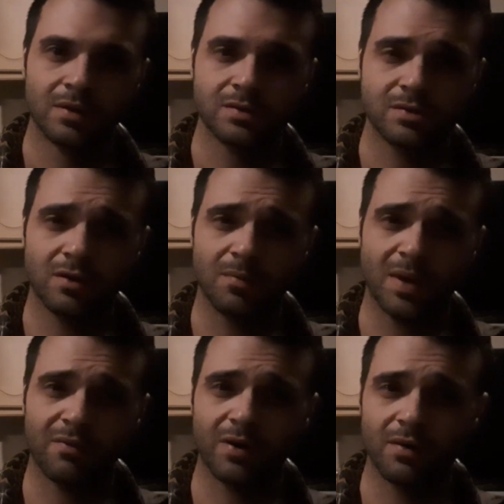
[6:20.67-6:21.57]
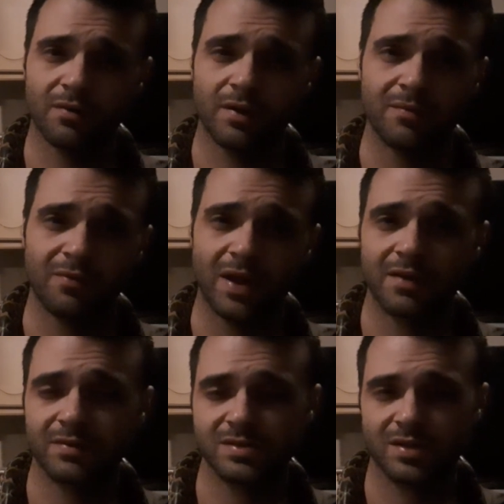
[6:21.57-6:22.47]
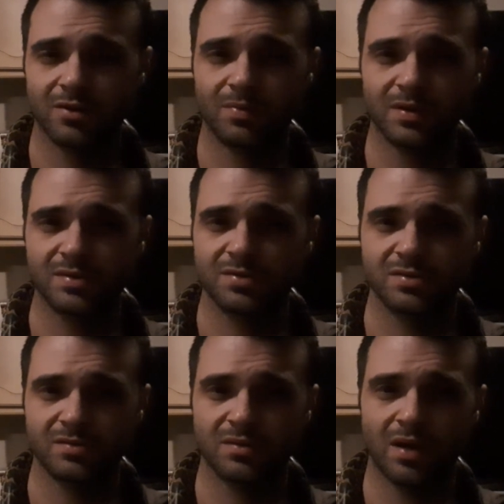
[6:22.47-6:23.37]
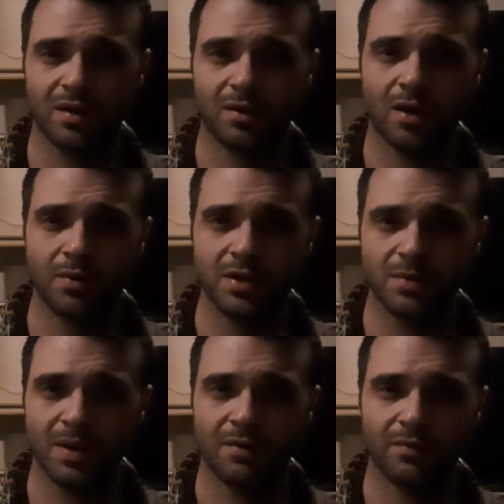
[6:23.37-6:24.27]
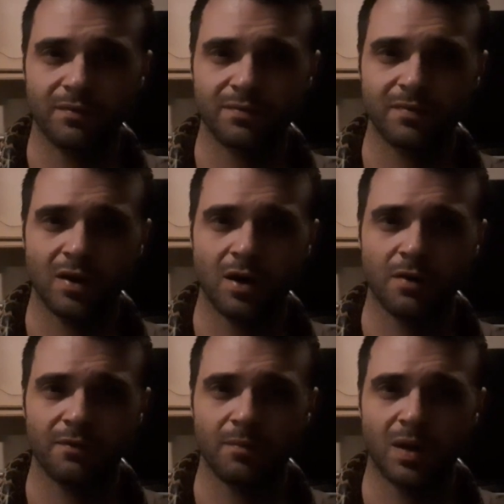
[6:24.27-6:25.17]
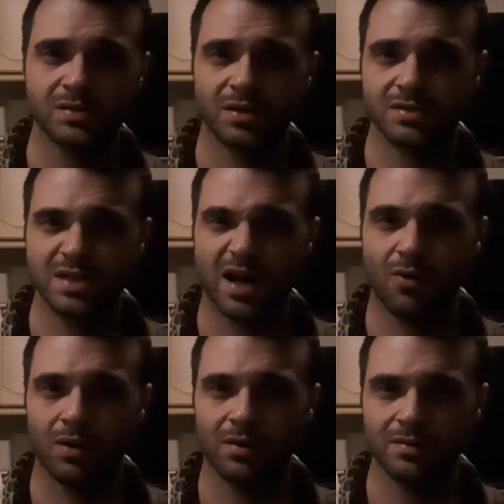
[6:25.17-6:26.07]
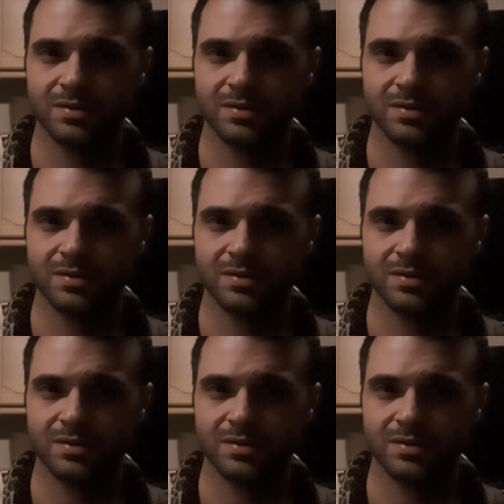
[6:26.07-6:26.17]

It's got a mouth go in flavour still, but it's just like coating your mouth with earth, musk and sour.